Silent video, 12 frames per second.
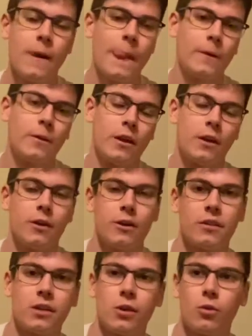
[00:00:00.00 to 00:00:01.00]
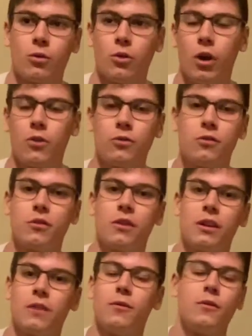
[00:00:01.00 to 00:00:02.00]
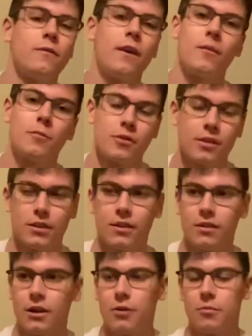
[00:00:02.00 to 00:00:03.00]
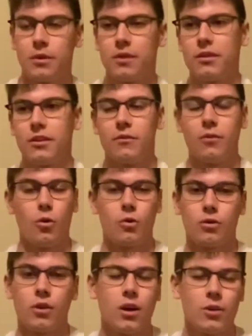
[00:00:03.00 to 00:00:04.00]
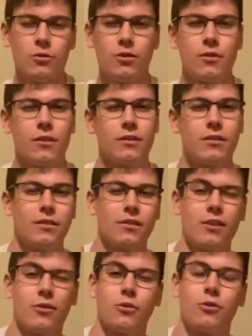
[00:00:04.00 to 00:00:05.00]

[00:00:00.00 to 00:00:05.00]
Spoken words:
you then decide to order 100, so they give you a 5% discount. But instead of ordering 100, you then decide to order